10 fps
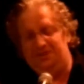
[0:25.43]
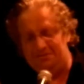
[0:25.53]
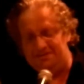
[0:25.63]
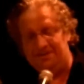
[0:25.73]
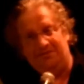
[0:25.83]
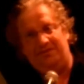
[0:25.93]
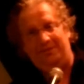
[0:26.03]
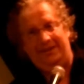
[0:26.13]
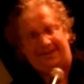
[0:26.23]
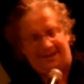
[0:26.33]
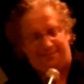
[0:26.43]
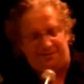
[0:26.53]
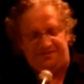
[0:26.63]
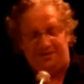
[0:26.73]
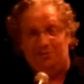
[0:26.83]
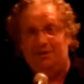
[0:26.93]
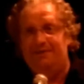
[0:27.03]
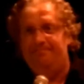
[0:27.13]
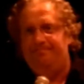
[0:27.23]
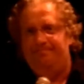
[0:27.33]
She was known to be the kind of person who
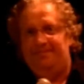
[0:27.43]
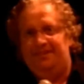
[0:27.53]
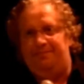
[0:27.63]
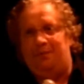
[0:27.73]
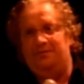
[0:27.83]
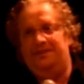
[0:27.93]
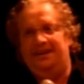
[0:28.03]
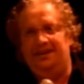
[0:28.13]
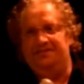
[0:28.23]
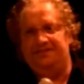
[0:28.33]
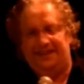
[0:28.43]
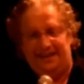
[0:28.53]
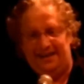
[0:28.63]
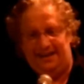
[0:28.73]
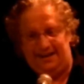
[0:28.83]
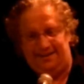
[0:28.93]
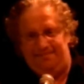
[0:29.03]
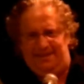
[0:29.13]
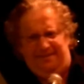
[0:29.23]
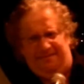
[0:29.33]
would spontaneously
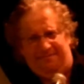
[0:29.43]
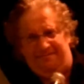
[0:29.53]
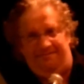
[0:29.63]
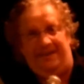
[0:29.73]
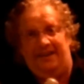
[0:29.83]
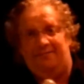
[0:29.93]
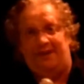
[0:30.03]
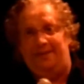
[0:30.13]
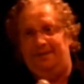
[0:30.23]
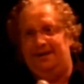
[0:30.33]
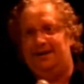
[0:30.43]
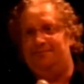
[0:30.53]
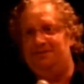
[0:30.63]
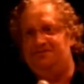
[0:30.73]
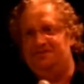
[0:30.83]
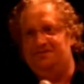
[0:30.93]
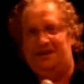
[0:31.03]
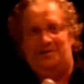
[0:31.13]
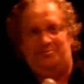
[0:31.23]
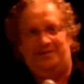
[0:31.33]
invent rhyming couplets just to
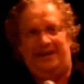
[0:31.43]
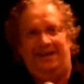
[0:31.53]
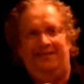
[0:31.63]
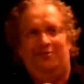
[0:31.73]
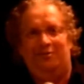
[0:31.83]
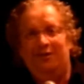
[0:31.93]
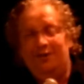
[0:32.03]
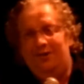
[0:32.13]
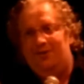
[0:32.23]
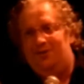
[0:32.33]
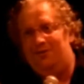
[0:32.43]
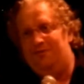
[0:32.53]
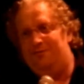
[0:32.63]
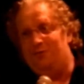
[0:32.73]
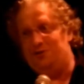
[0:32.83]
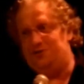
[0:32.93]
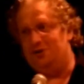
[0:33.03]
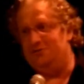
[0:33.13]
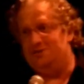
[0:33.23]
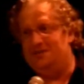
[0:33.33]
entertain her 4
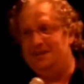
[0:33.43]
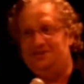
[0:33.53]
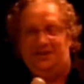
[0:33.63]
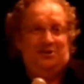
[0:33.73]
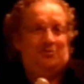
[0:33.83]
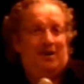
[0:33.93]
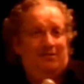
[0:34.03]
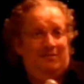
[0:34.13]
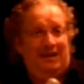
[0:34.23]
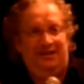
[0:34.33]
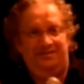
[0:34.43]
children that she had raised